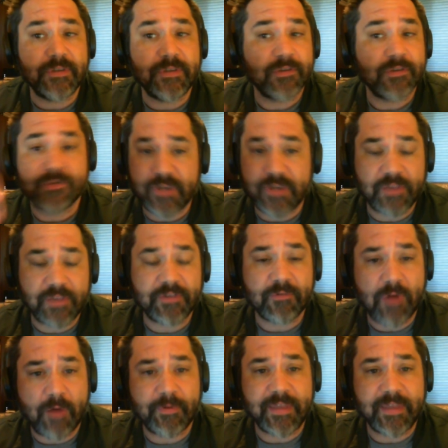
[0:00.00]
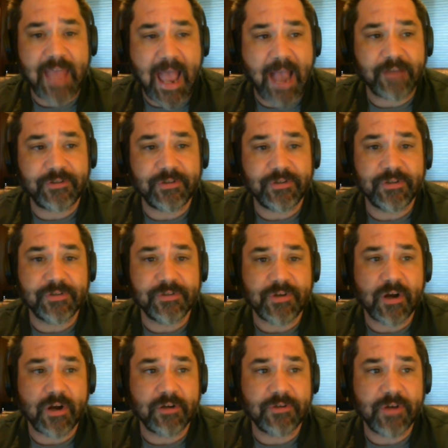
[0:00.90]
There's nothing wrong with action in
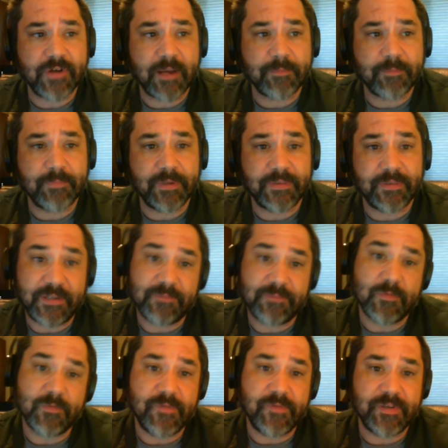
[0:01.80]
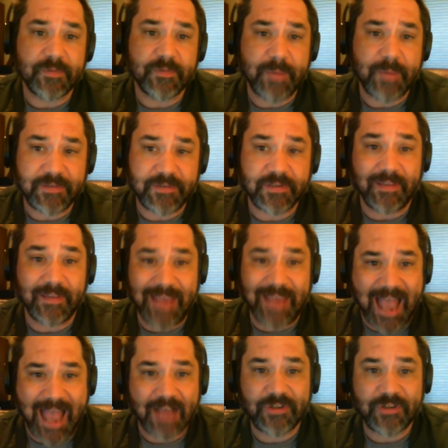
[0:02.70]
Star Trek, but these movies are
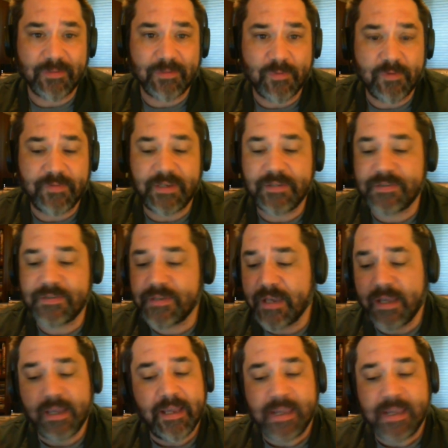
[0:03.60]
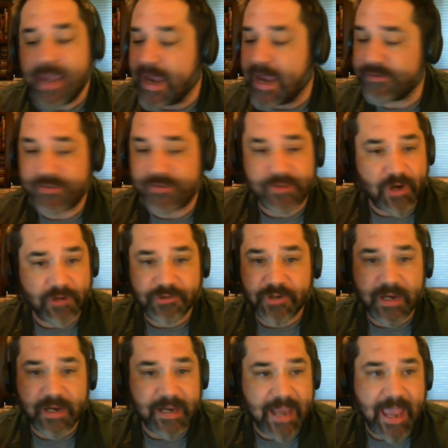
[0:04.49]
basically action movies, and Star
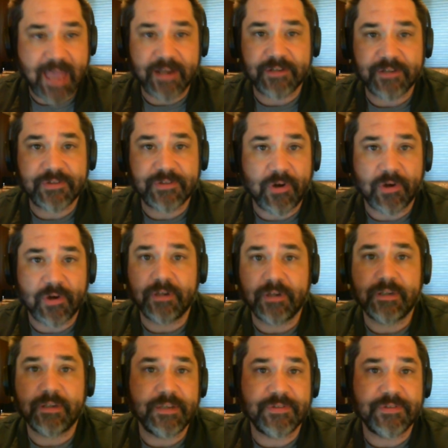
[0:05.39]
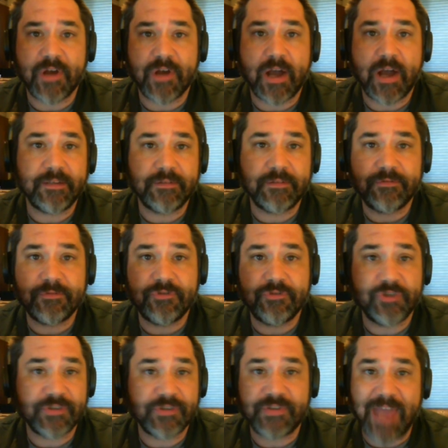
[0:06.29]
Trek at its heart is not
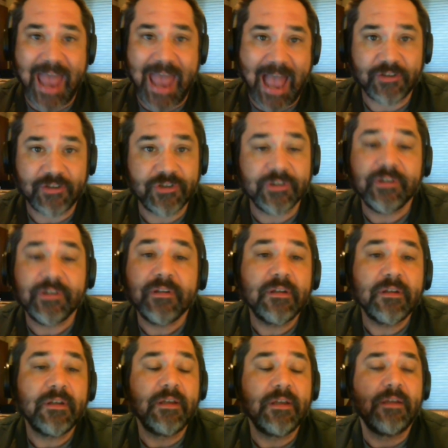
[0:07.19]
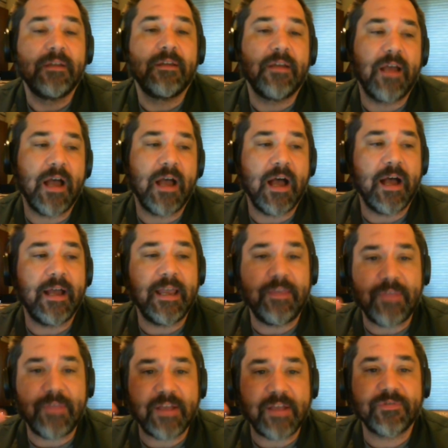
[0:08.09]
just action,
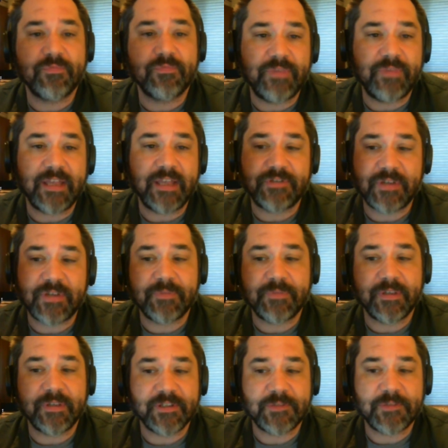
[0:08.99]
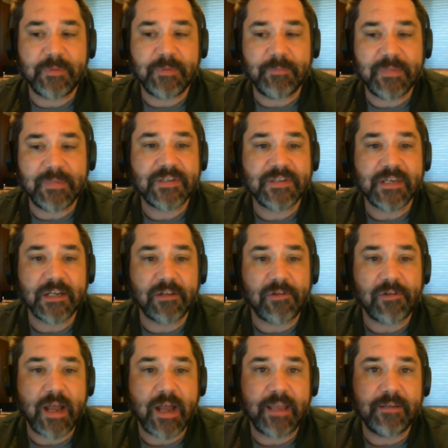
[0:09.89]
and that's something that's been missing
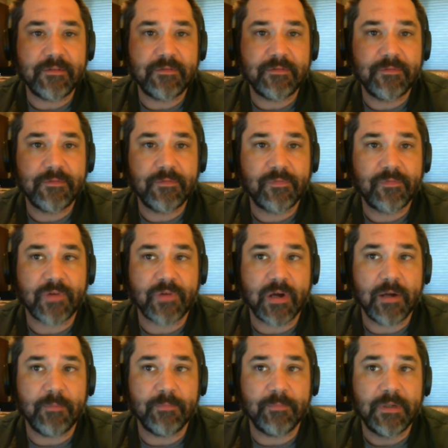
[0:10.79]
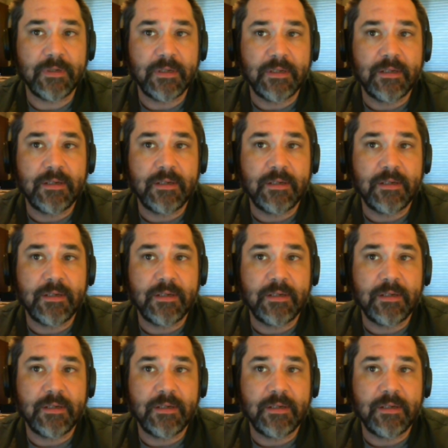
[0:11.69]
a lot from